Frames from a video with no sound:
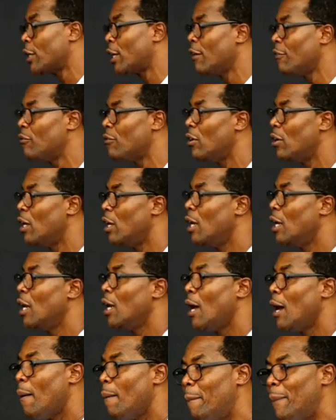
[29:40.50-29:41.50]
give,
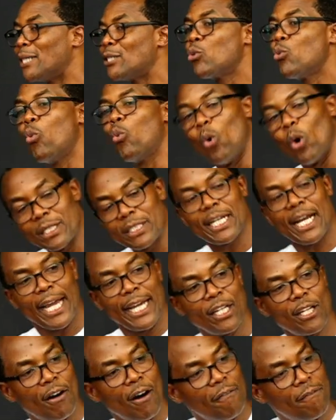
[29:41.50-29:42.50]
but what
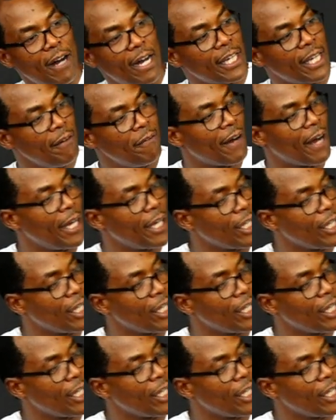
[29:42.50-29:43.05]
kind of a giver